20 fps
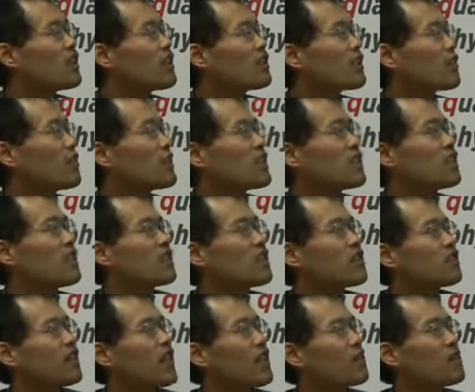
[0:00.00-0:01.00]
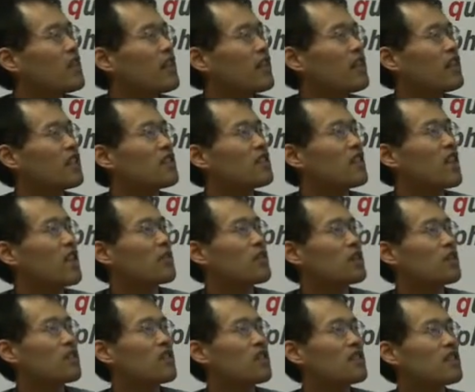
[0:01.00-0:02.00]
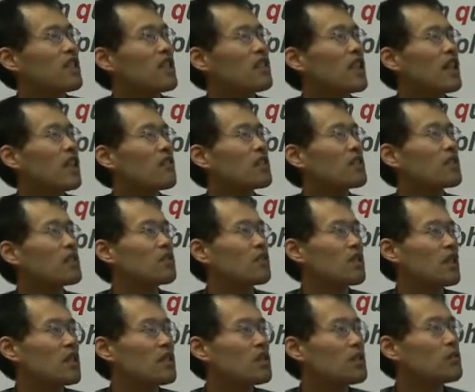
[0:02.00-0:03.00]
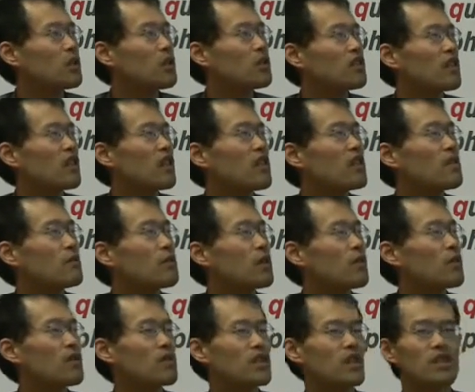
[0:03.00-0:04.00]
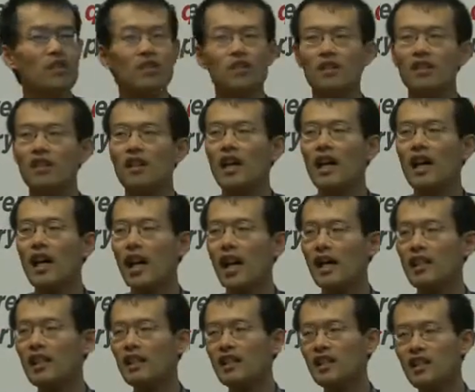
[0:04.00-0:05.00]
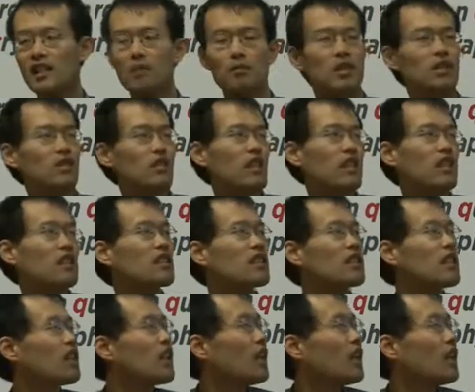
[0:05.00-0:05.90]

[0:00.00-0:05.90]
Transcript: So which is described by this K matrix and alpha matrix, both is proportional to identity matrix.